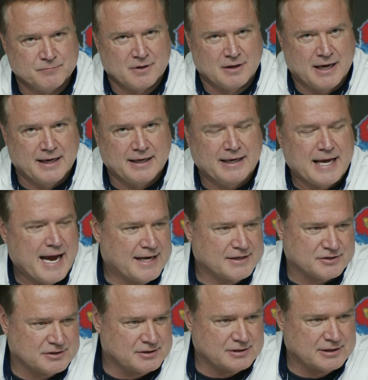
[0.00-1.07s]
And he
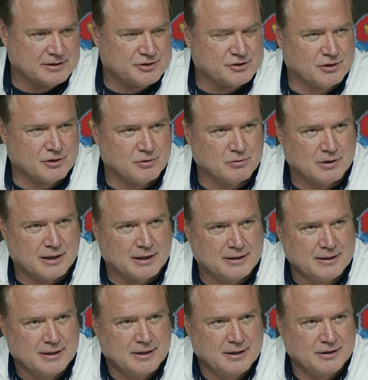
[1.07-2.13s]
hasn't. And so,
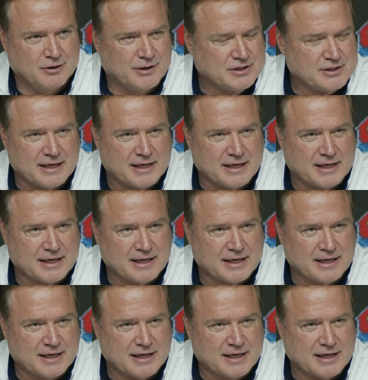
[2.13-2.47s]
he's